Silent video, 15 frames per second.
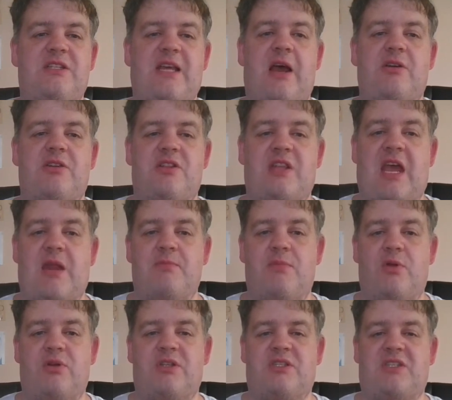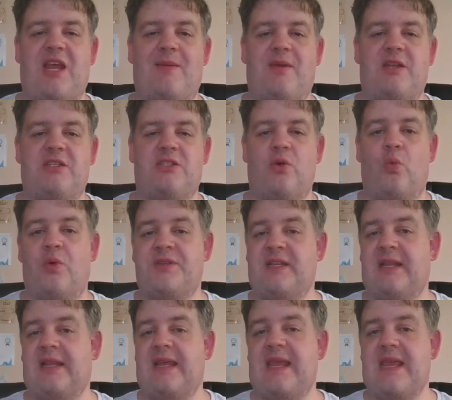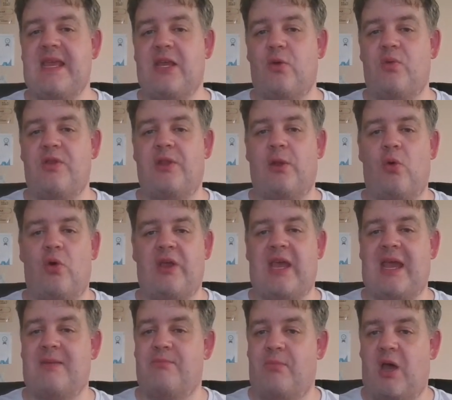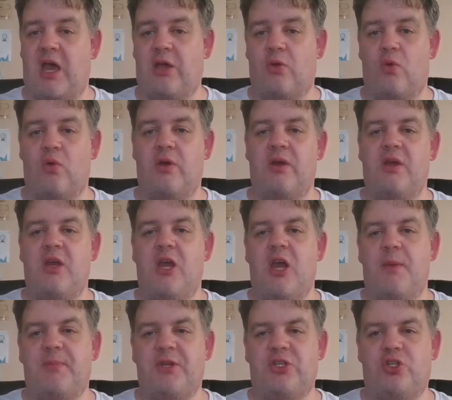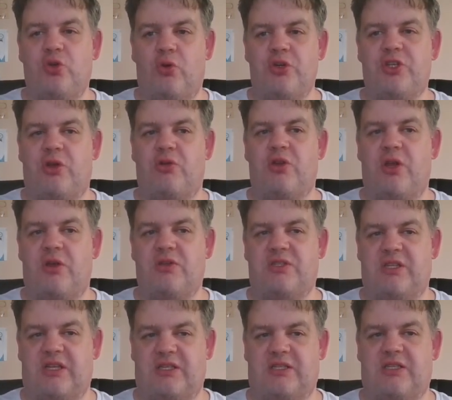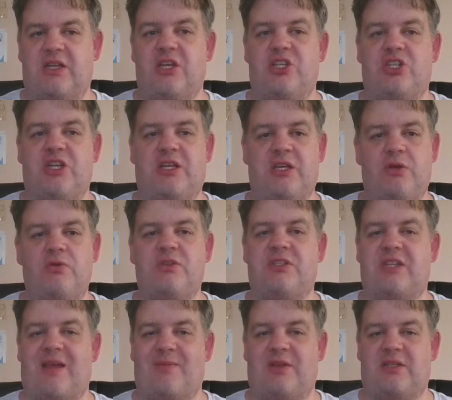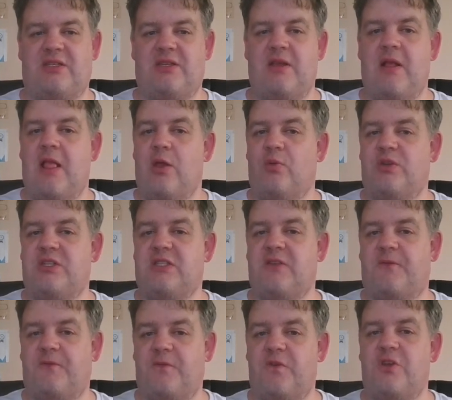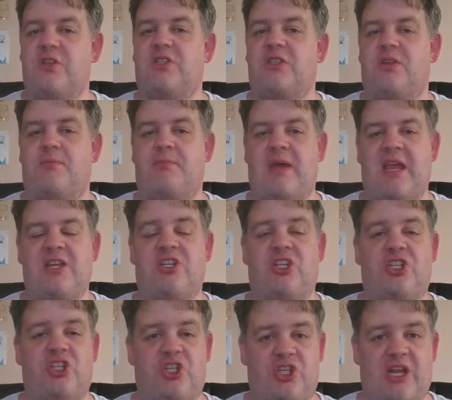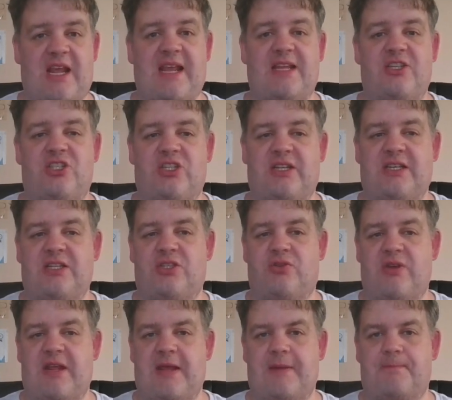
out that Mirror Stamets was in league with Lorca and Michael, but Georgiou knows this. She kills Stamets, which is the first major change to history.